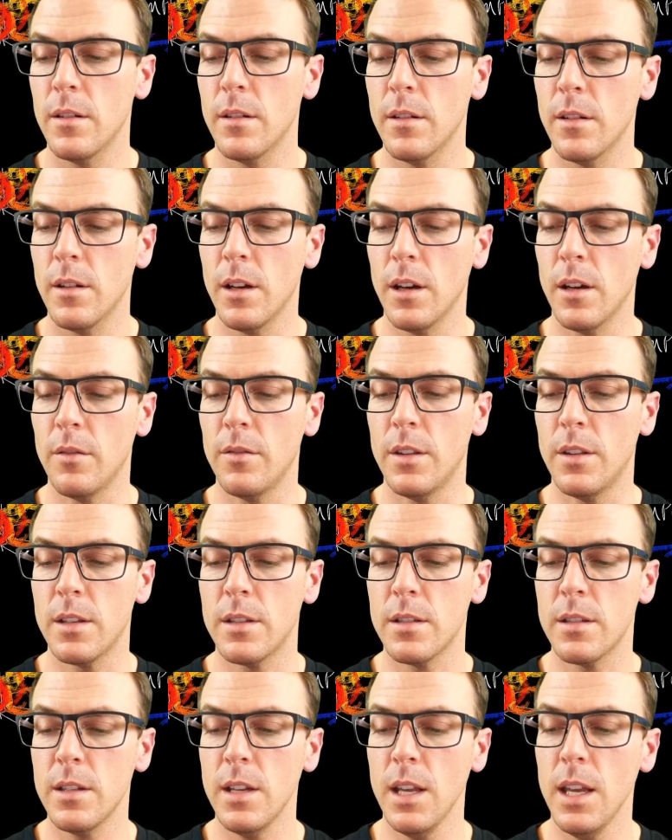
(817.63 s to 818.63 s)
of this
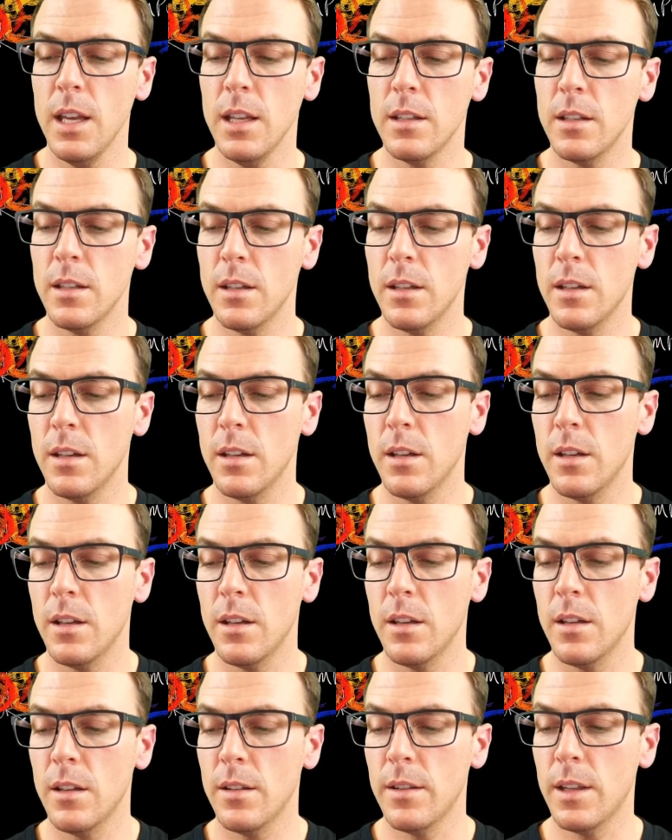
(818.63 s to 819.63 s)
state,
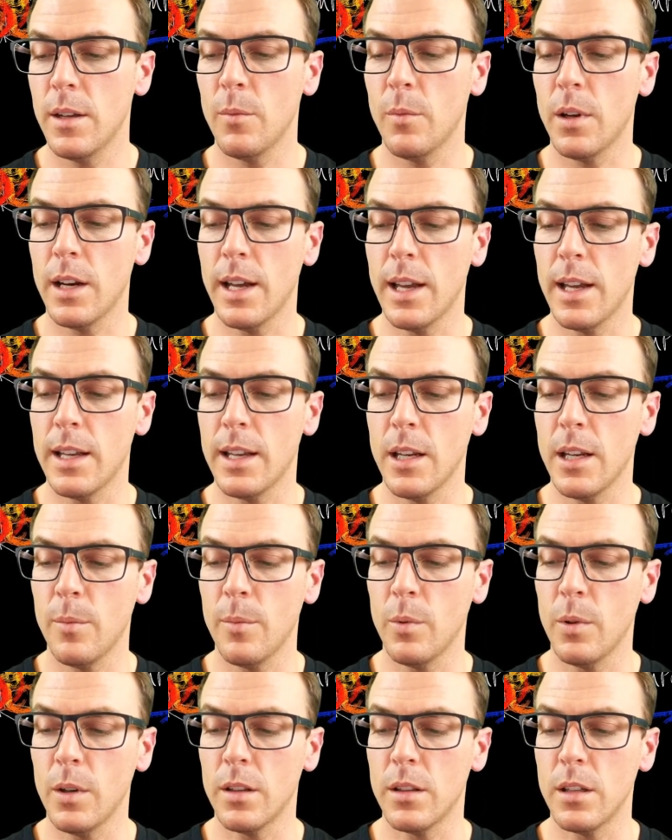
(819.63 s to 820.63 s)
then what I end up
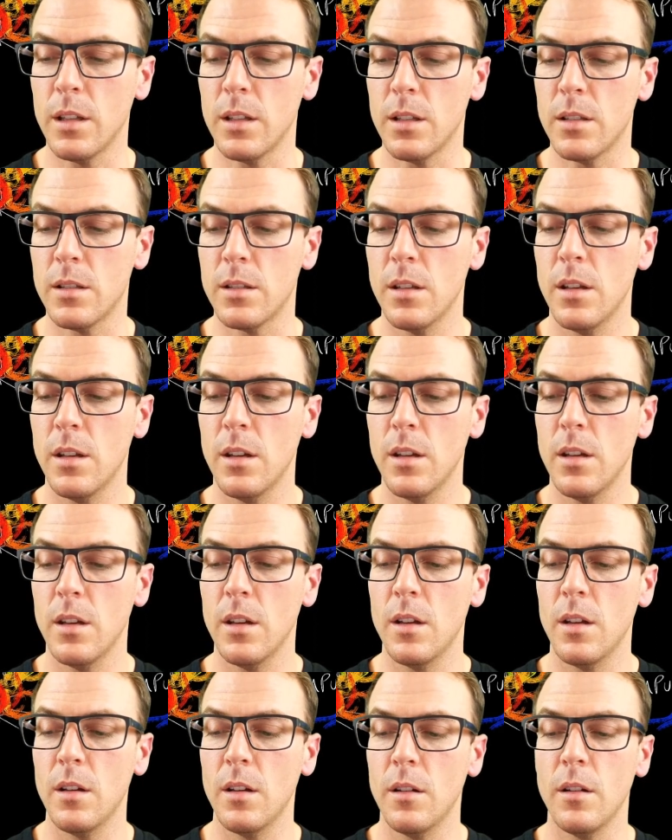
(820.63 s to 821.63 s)
with is
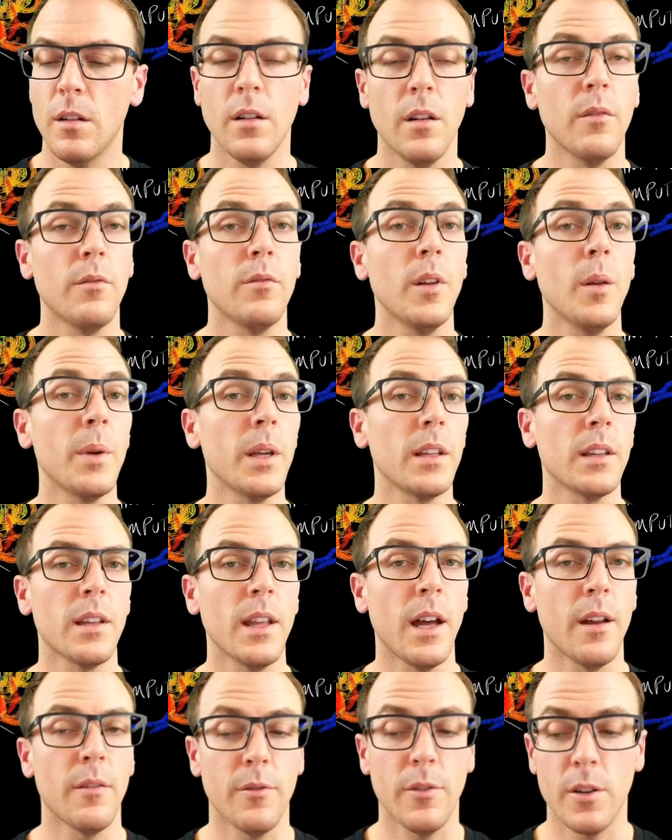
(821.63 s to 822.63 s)
flipping
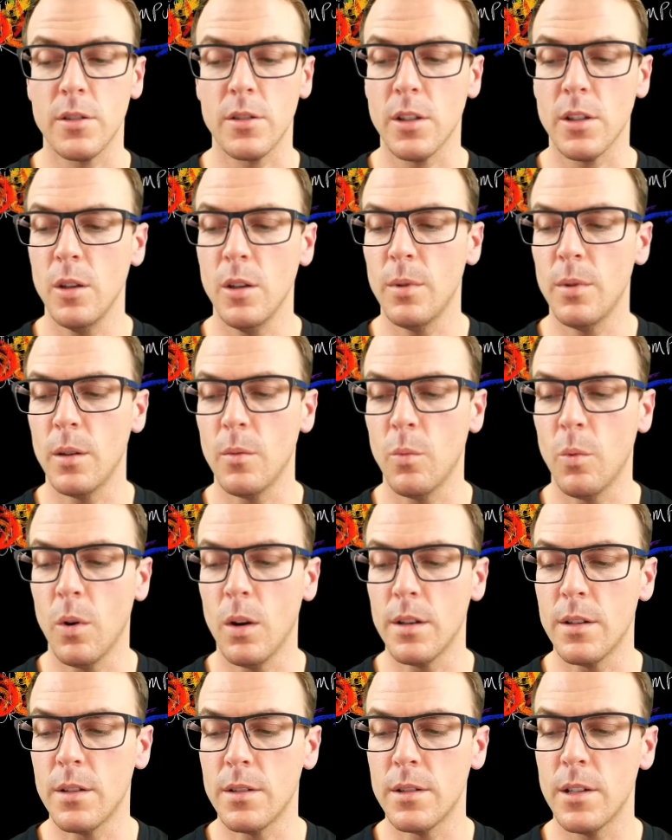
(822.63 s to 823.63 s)
that first qubit
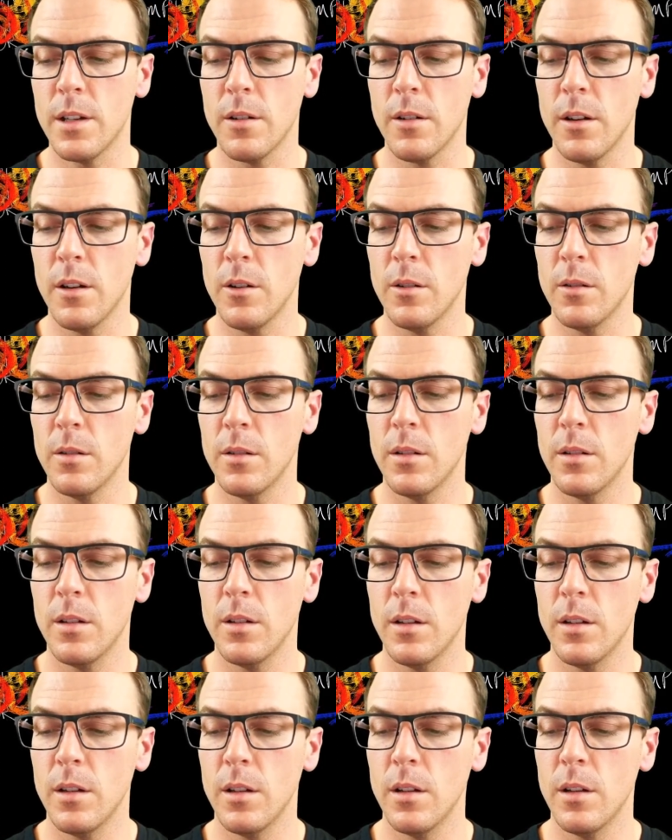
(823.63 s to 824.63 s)
1, 0
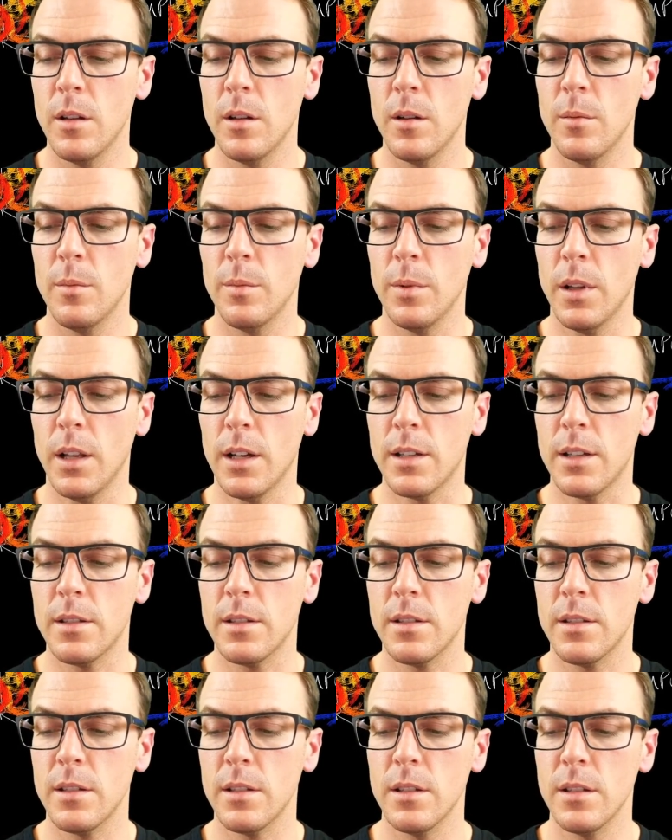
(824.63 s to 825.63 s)

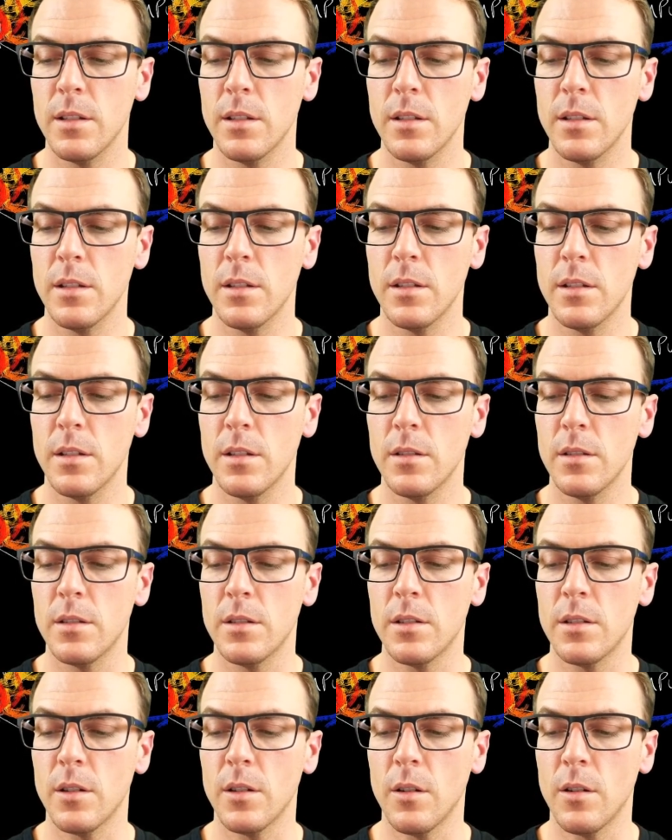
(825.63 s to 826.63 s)
plus
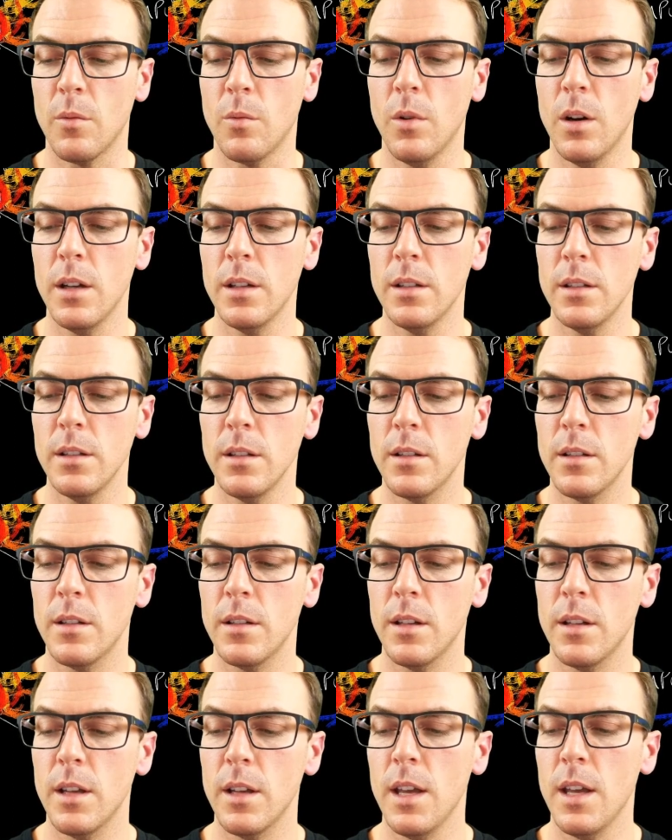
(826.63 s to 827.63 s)
0, 1.
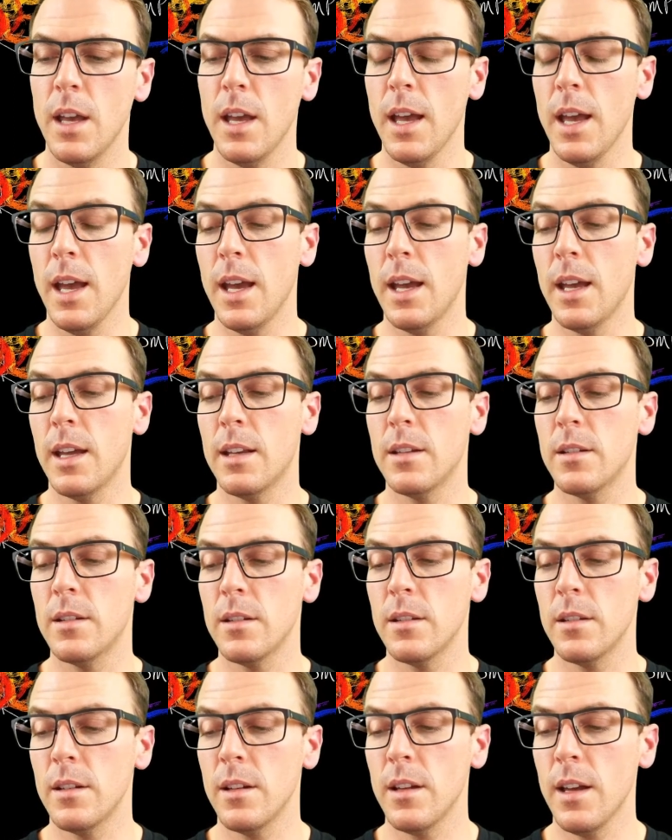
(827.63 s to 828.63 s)
And
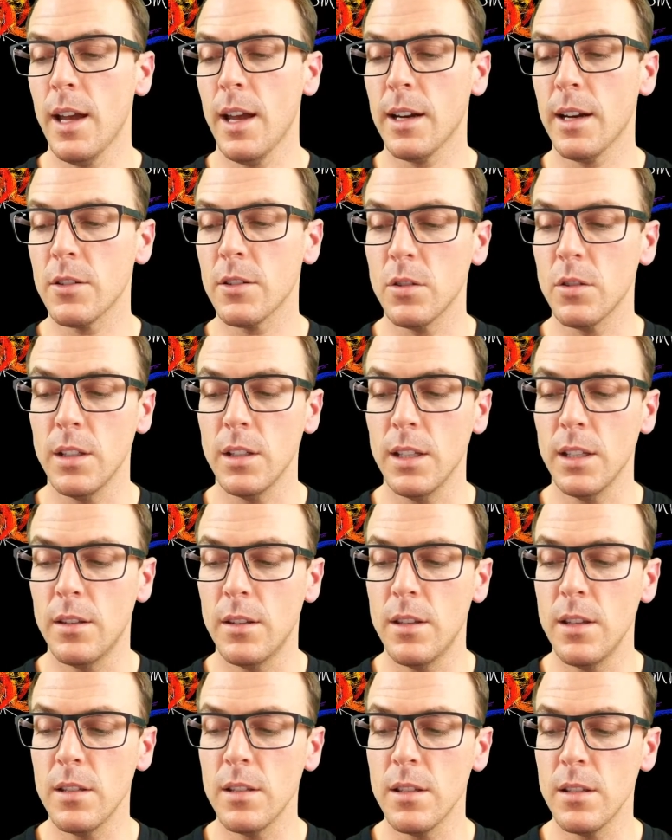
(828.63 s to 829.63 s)
actually
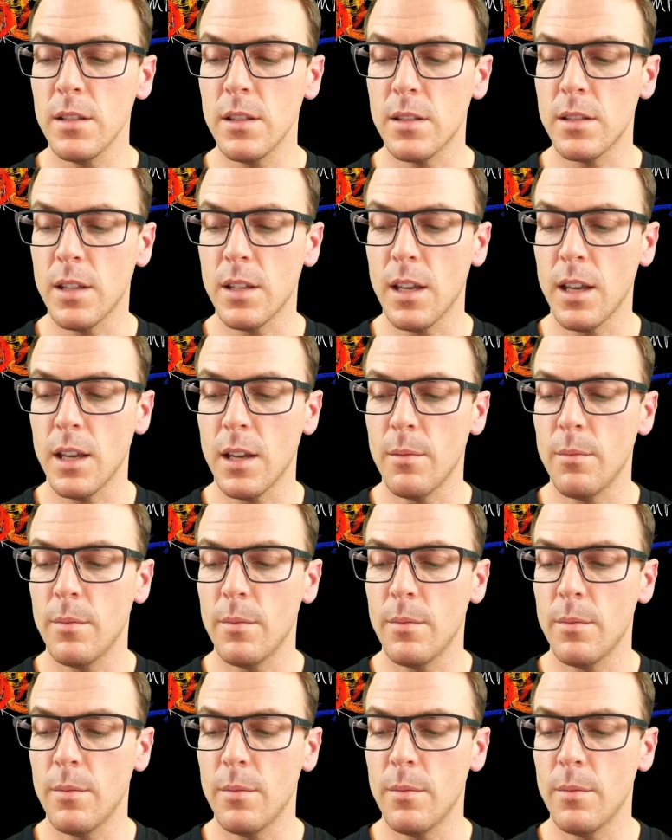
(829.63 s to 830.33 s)
this is the same